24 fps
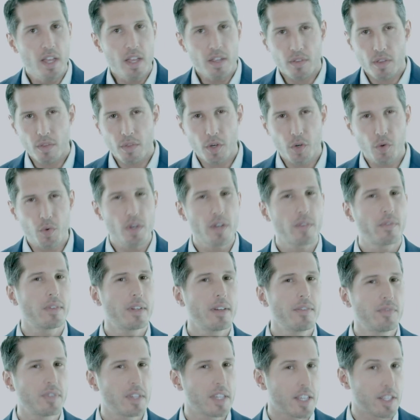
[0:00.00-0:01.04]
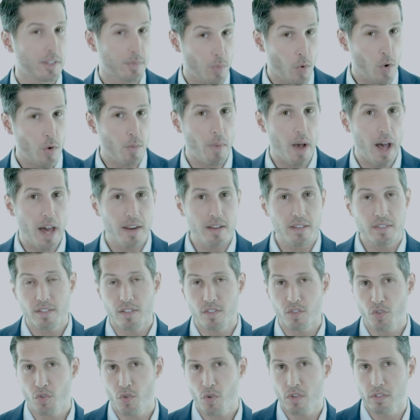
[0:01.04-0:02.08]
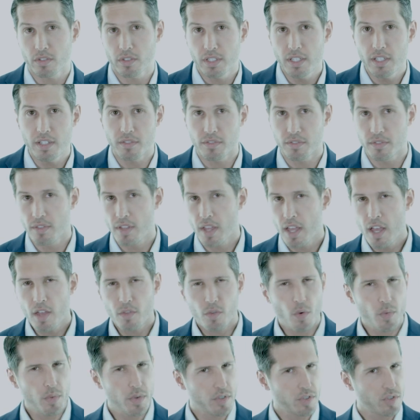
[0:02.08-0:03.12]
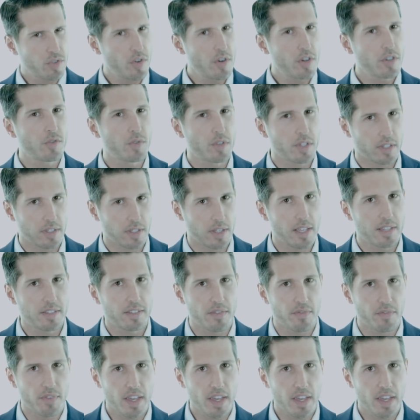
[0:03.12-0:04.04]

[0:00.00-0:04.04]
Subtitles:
the degree of lifting is more modest and short-lived, though the surgery is less